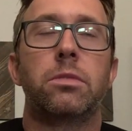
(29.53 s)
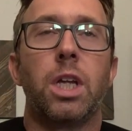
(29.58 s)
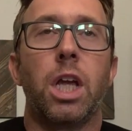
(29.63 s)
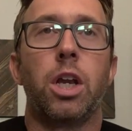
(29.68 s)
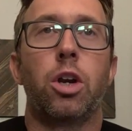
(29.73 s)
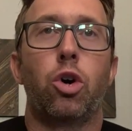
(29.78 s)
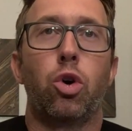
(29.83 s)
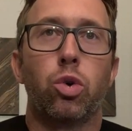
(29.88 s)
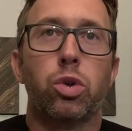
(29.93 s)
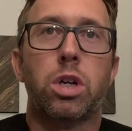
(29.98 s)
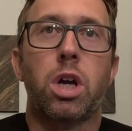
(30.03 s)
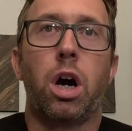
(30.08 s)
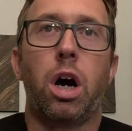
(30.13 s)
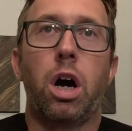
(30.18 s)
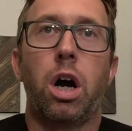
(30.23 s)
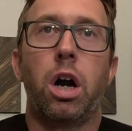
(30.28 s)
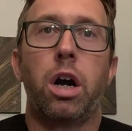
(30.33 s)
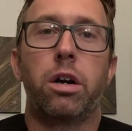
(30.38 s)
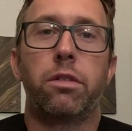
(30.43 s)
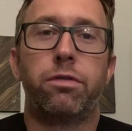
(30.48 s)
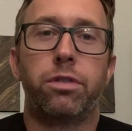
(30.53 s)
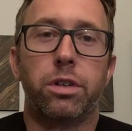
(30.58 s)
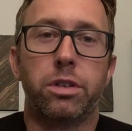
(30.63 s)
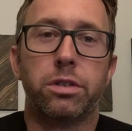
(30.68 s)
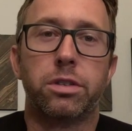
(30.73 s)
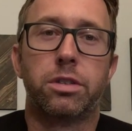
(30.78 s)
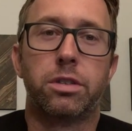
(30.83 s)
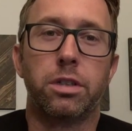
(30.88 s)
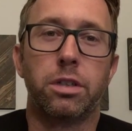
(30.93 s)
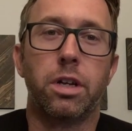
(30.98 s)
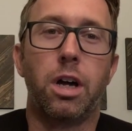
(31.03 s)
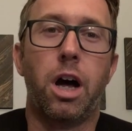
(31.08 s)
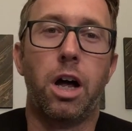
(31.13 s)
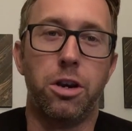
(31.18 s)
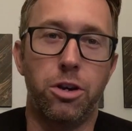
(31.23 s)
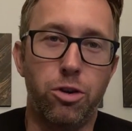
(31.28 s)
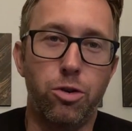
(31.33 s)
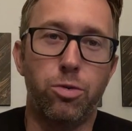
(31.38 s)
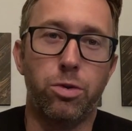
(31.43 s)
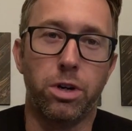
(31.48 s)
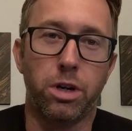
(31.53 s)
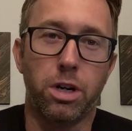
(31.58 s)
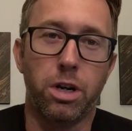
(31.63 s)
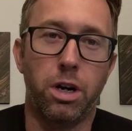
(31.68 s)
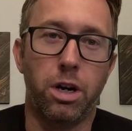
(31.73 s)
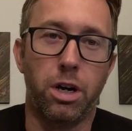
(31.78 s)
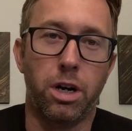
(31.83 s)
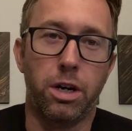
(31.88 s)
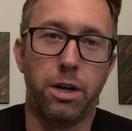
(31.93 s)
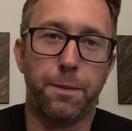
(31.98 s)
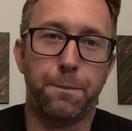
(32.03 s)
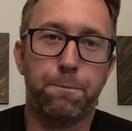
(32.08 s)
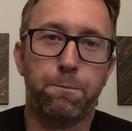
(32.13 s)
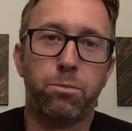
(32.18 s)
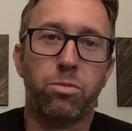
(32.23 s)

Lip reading: an old car versus a newer car.